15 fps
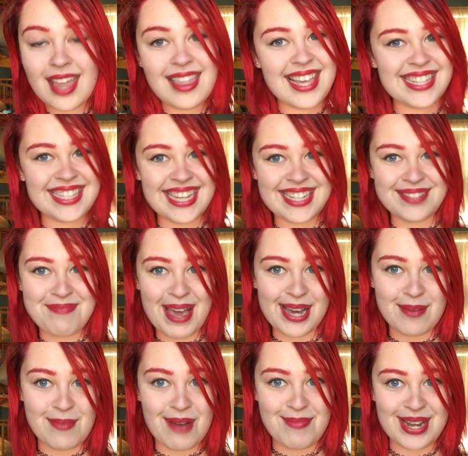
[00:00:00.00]
This is
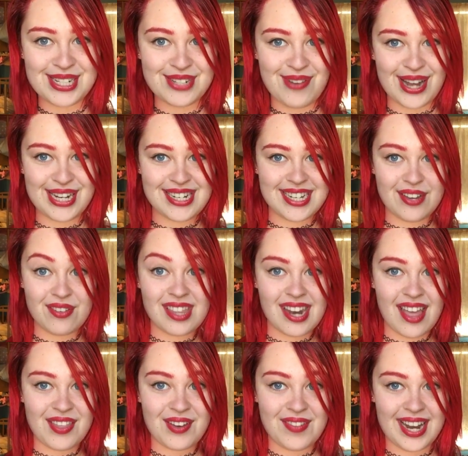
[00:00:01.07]
Makeup Mermaid 22 with
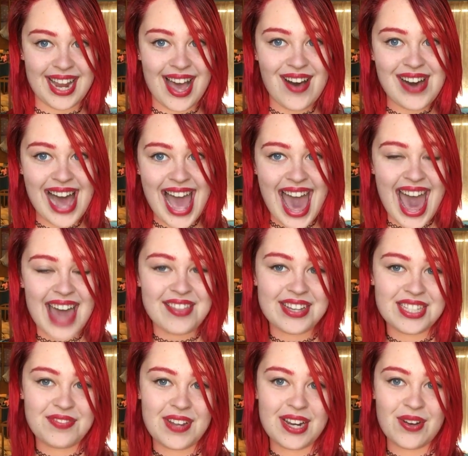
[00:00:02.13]
another video, and
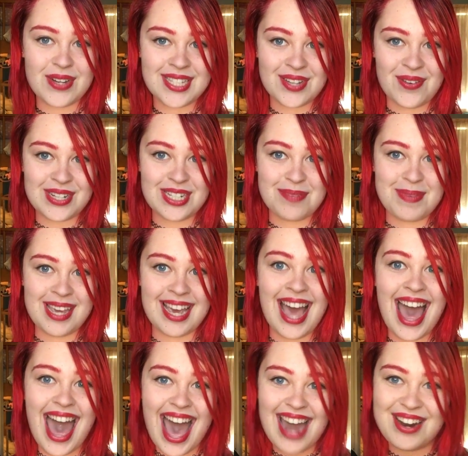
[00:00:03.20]
this video is going to be
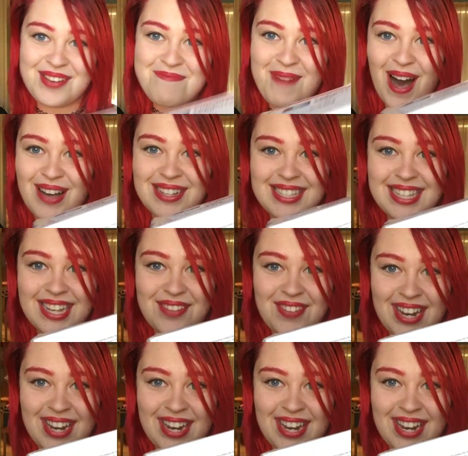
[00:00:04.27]
an unboxing